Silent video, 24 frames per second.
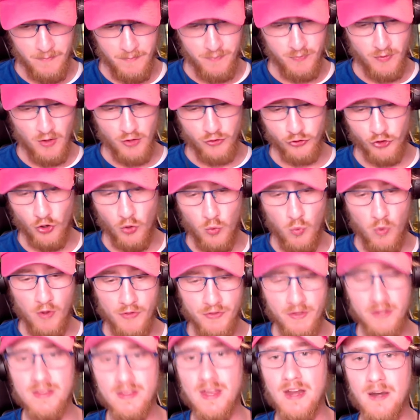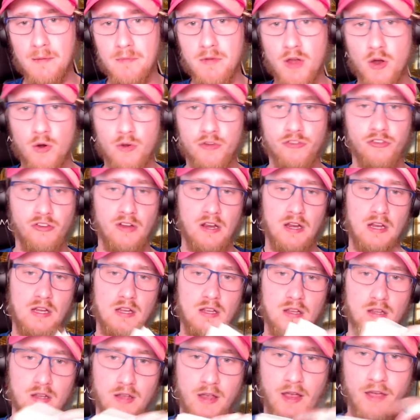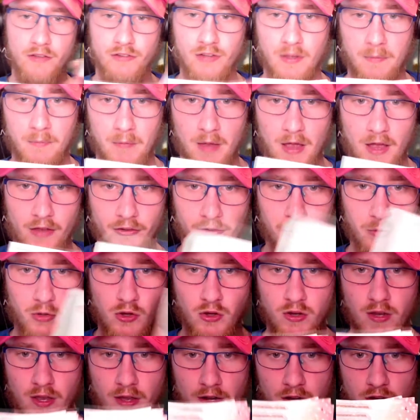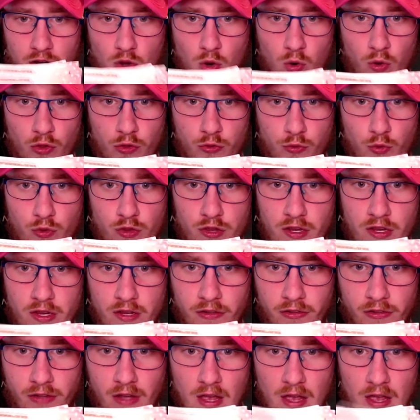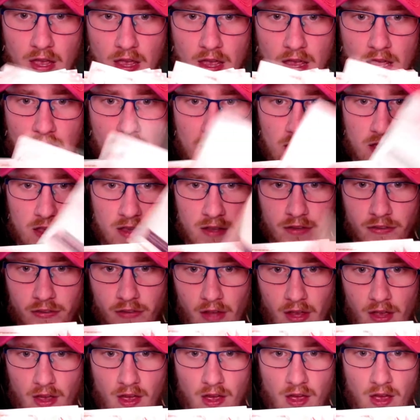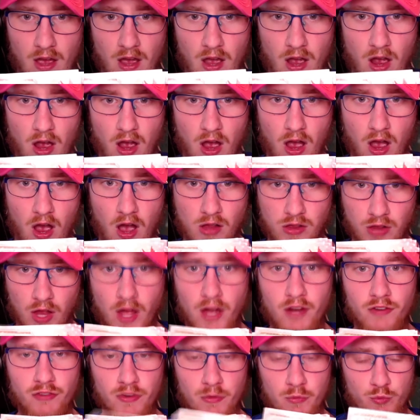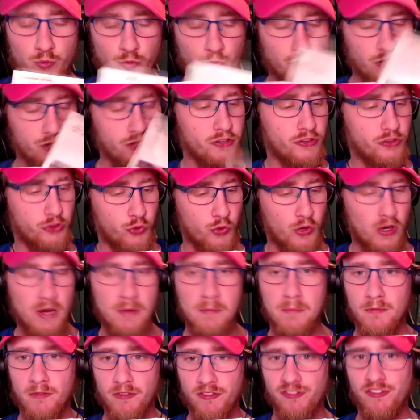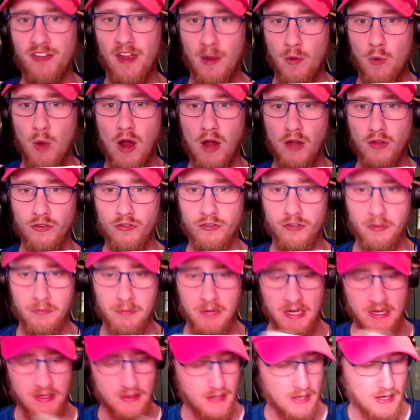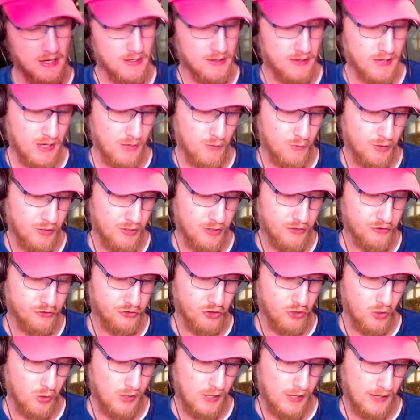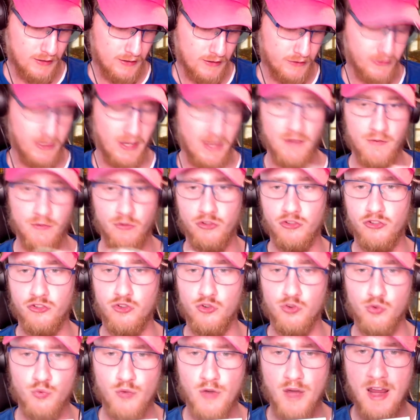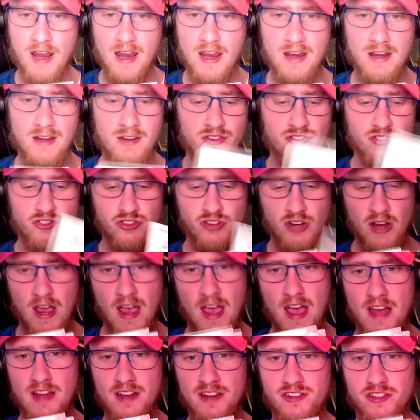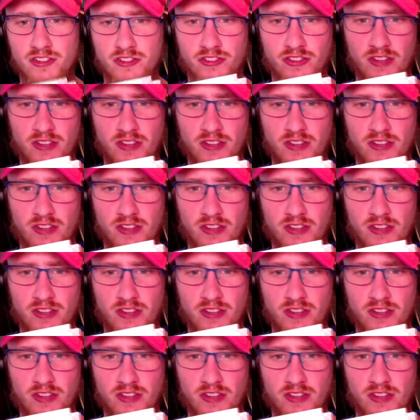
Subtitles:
so one thing that I'm noticing as I'm kind of going through these is a lot of them really scream Feywild to me. They really show like this kind of strange, just